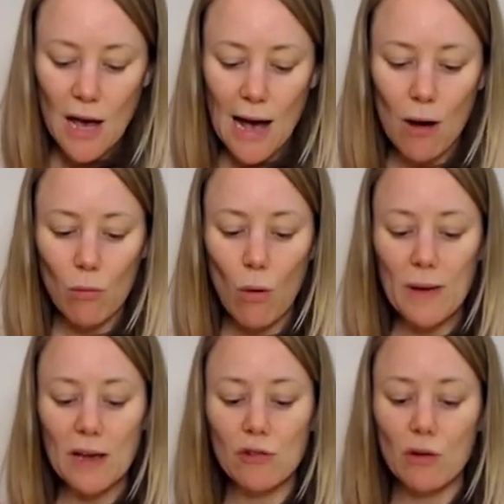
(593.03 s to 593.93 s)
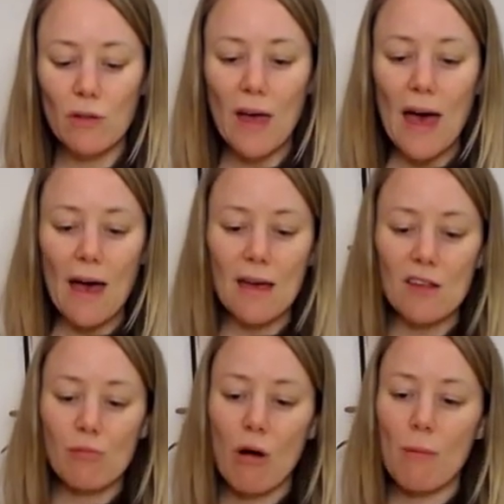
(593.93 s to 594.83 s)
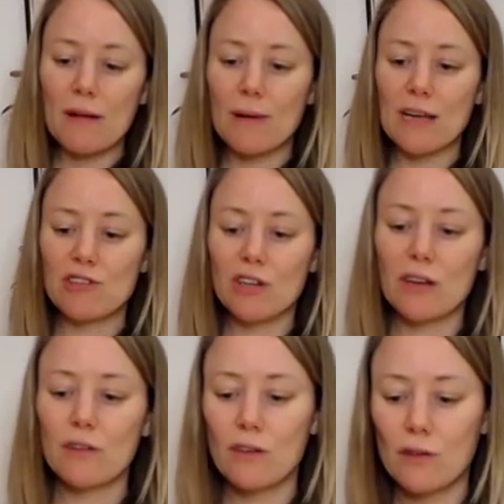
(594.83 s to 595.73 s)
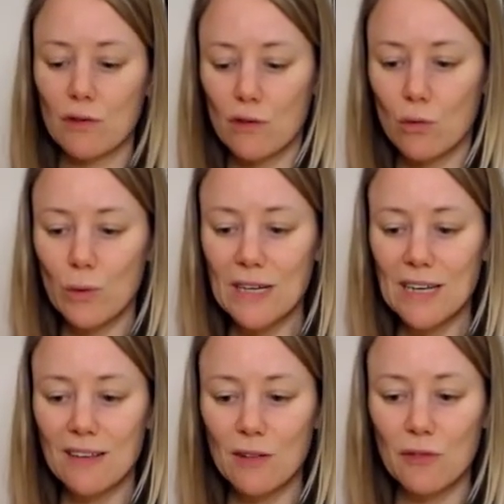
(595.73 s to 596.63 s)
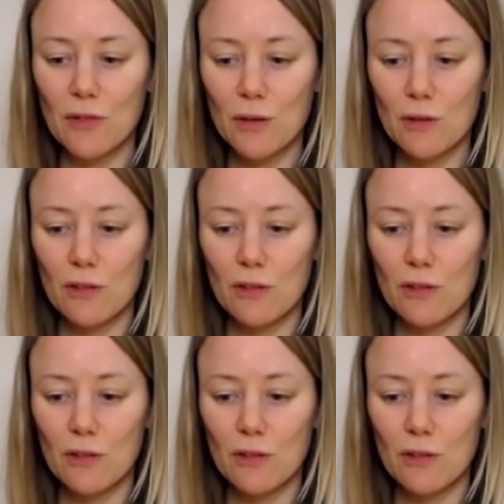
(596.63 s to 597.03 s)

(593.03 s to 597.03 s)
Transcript: And what we can do there is probably just squeeze the foot